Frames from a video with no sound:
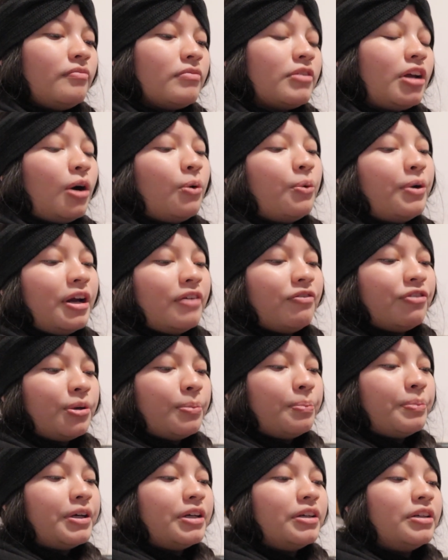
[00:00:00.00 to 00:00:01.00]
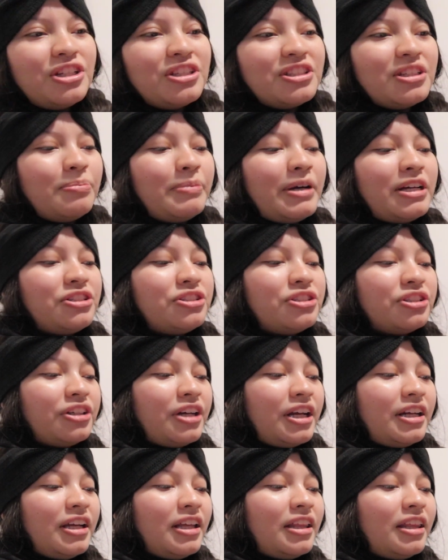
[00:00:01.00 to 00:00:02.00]
Not whatever, but doesn't measure
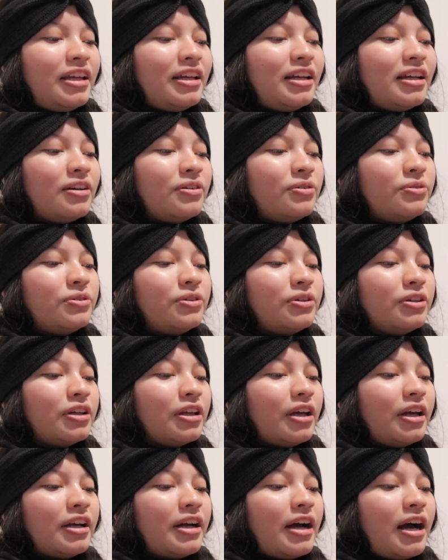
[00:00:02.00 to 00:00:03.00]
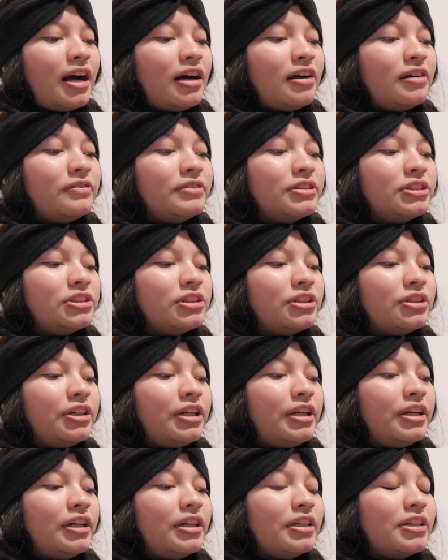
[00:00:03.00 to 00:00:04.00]
anything or like have a
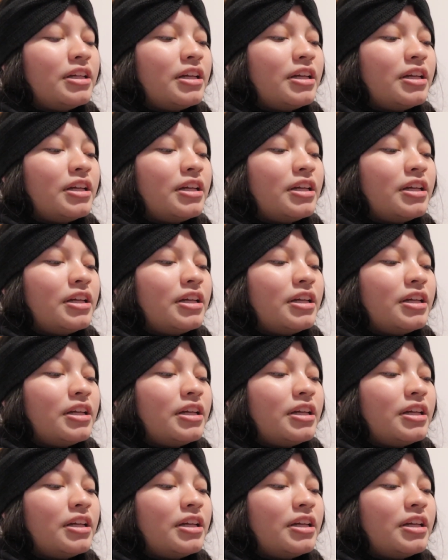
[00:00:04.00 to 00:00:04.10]
certain